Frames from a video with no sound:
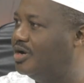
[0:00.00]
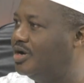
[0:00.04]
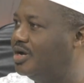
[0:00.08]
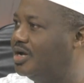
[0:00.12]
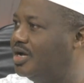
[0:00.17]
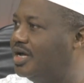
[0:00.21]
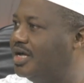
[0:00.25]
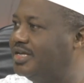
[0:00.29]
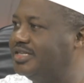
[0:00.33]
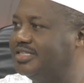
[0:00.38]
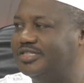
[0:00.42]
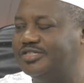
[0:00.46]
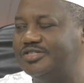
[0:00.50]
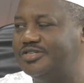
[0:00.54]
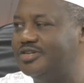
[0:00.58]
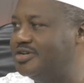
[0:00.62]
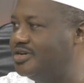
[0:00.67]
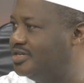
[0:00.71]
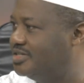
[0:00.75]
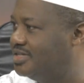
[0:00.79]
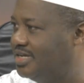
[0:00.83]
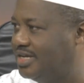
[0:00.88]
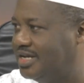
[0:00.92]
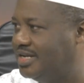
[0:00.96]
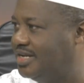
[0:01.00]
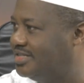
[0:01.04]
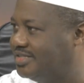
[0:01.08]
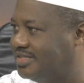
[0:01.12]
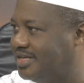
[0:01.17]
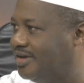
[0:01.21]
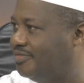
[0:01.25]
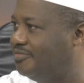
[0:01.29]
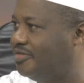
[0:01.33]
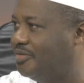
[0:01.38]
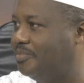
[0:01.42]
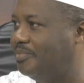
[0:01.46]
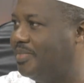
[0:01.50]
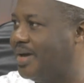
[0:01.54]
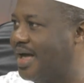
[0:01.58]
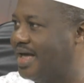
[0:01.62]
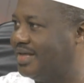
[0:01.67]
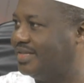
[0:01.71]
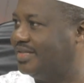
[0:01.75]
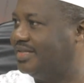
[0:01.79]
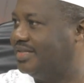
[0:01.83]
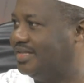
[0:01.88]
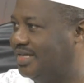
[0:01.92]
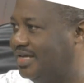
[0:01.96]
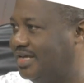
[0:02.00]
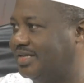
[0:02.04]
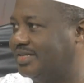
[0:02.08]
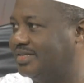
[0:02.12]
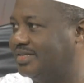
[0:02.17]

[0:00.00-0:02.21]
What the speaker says: is not in itself a bad thing.